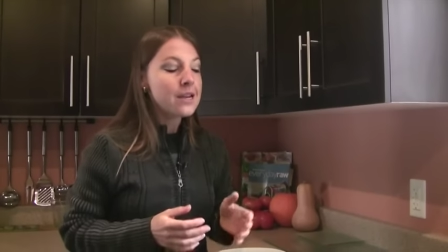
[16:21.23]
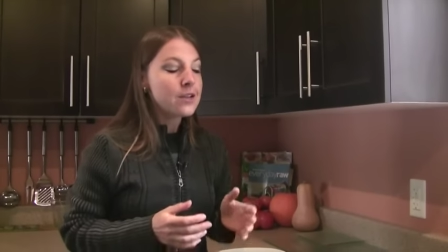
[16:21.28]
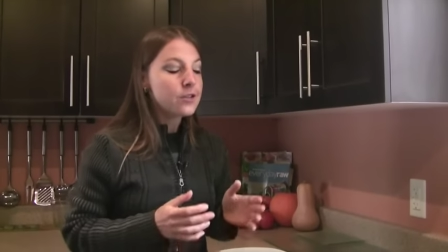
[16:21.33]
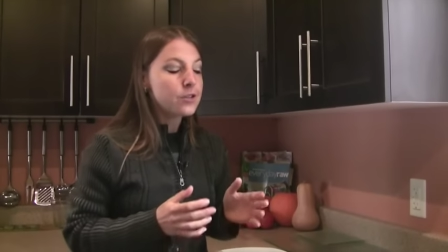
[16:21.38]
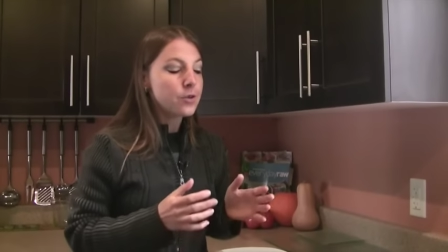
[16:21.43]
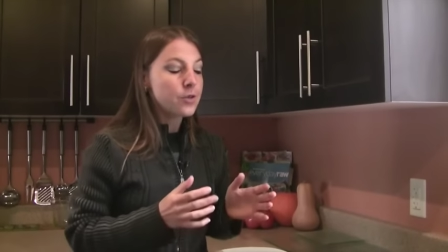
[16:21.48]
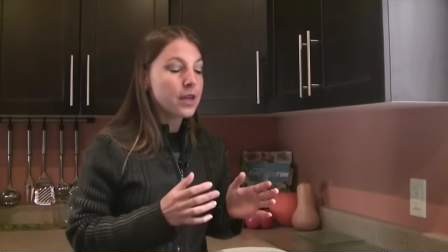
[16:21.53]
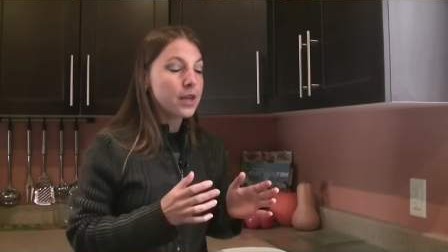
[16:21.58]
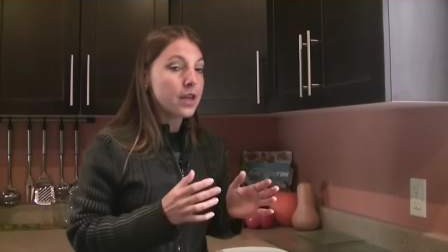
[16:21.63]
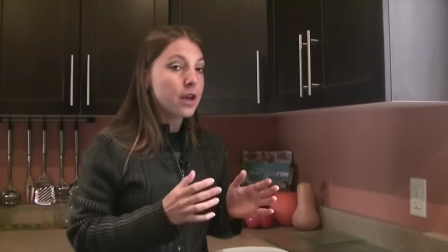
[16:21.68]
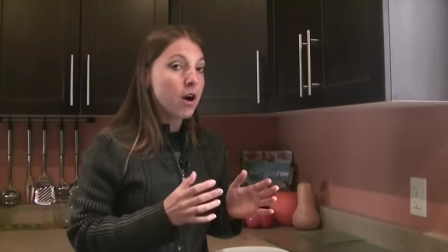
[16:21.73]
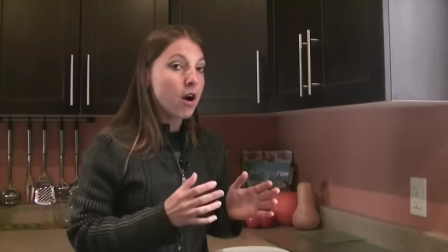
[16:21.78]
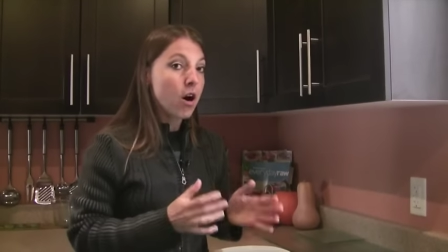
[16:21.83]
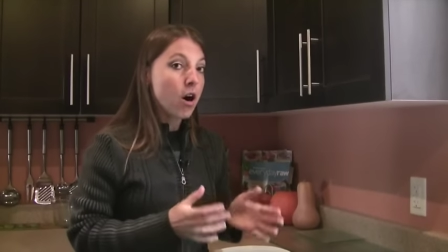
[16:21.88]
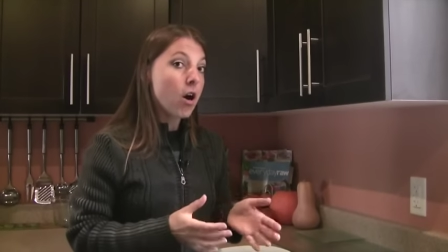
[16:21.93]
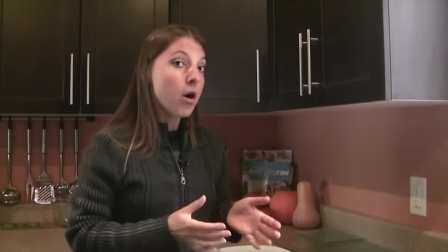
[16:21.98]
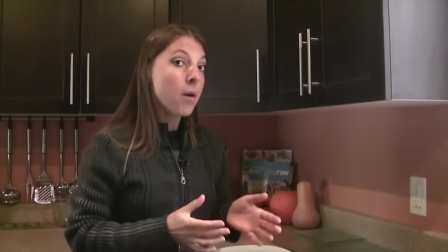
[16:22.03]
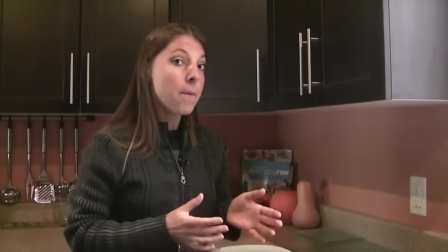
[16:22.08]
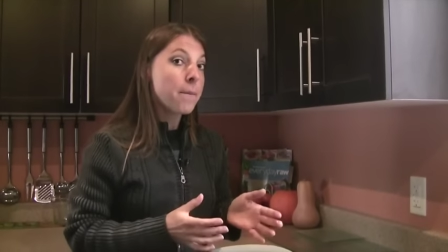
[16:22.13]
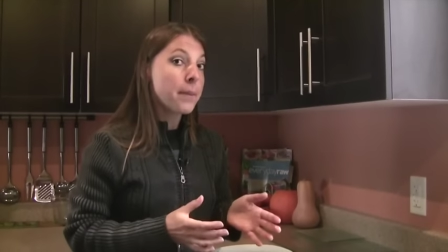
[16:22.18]
So they
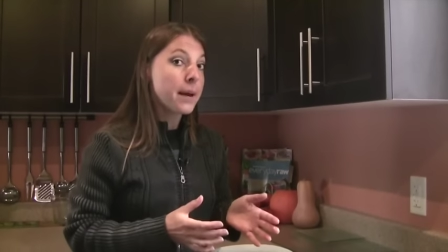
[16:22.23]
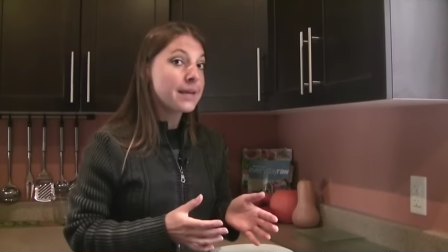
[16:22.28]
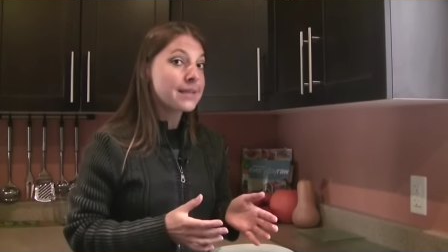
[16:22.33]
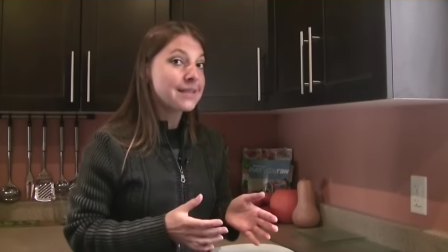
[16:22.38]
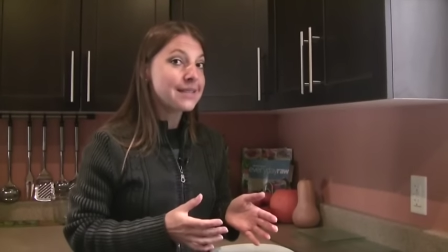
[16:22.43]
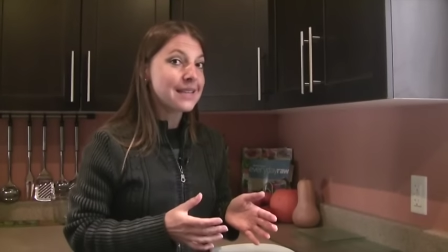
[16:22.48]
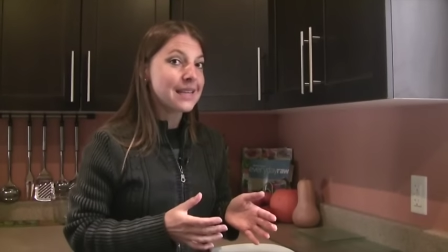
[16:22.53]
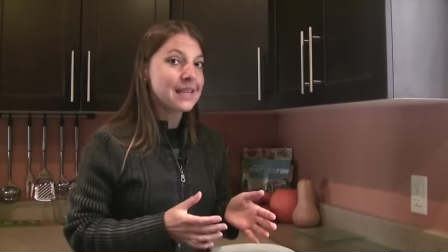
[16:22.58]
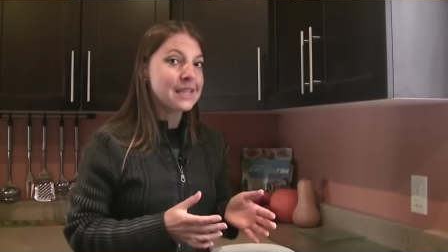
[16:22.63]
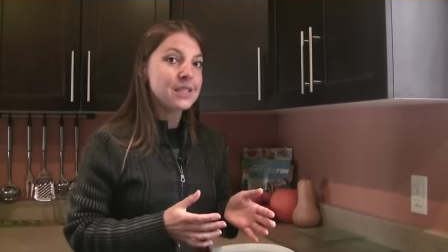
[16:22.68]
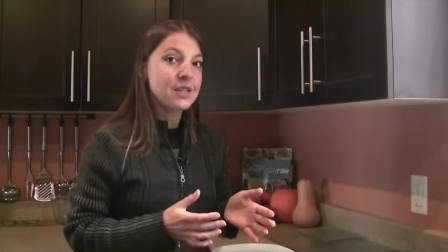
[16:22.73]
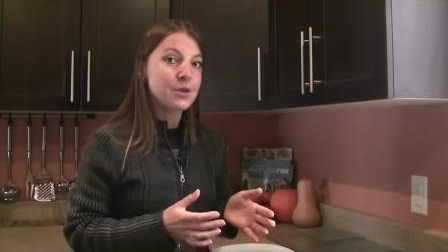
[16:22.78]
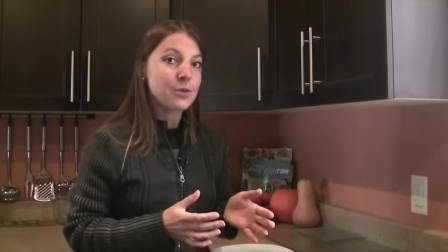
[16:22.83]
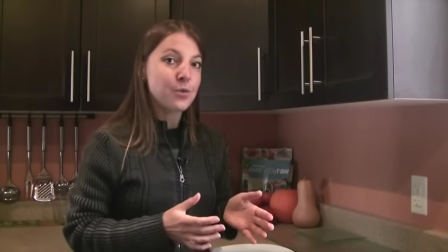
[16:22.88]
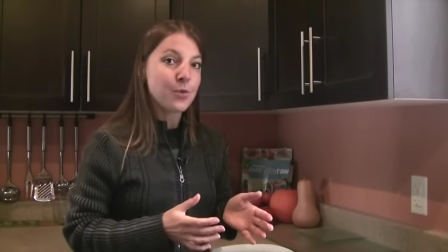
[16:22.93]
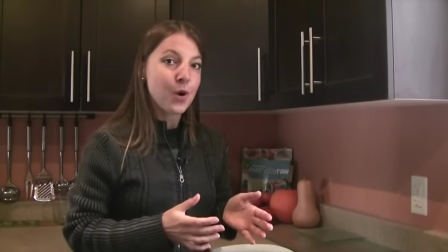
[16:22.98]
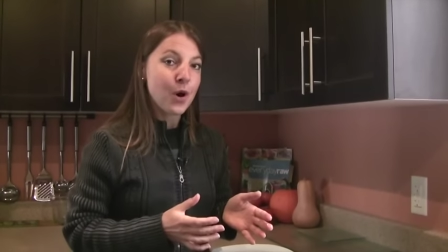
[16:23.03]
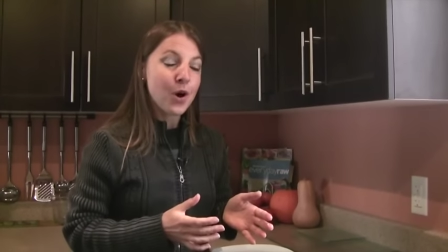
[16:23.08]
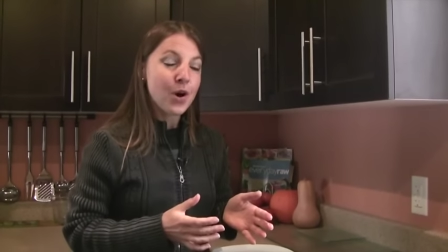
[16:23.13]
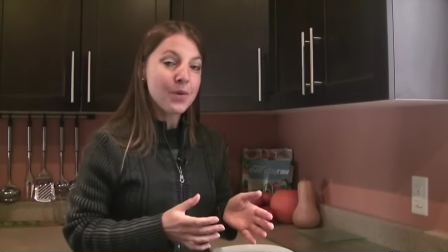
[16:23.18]
are best eaten
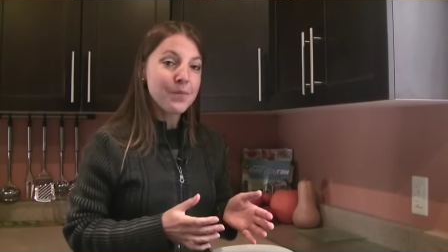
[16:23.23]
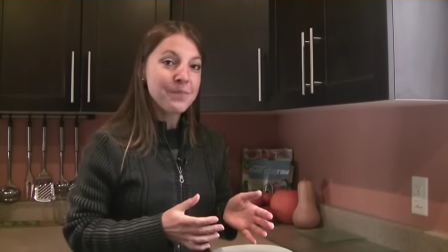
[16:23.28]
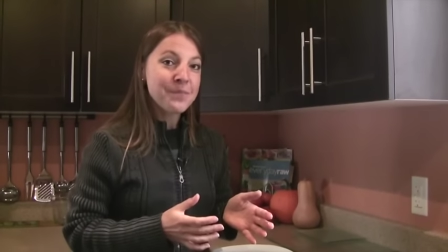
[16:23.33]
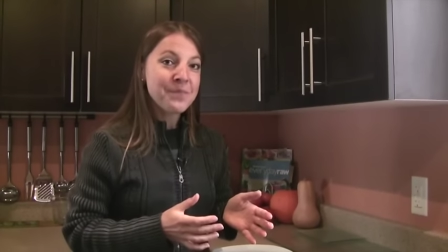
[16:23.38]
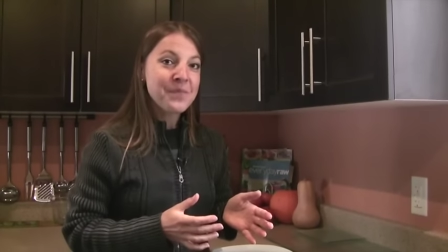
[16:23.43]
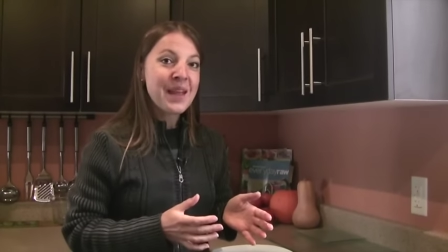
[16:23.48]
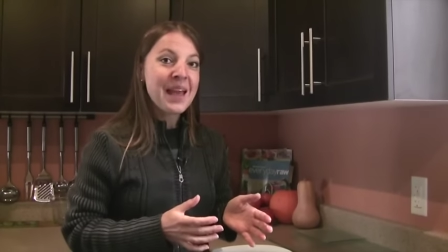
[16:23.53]
raw,